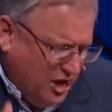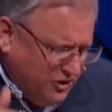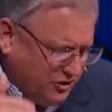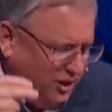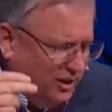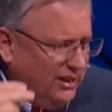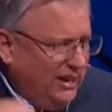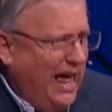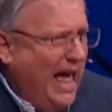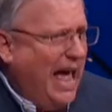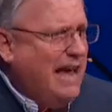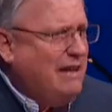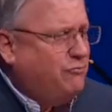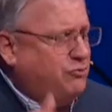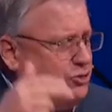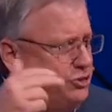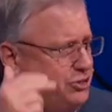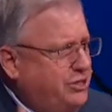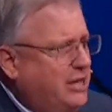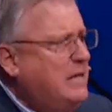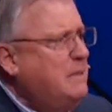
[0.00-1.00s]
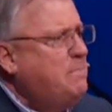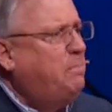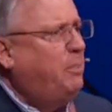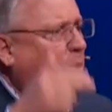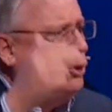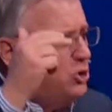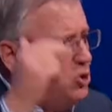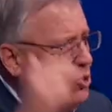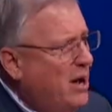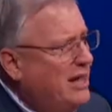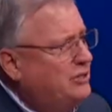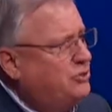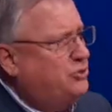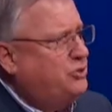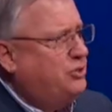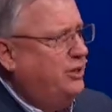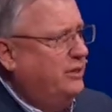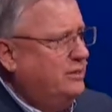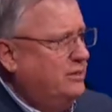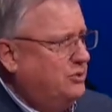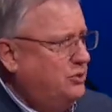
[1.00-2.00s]
to life's deeper
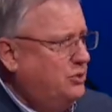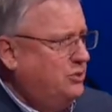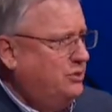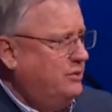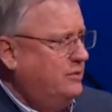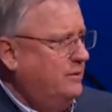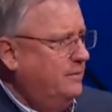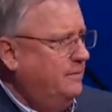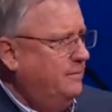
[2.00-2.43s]
questions.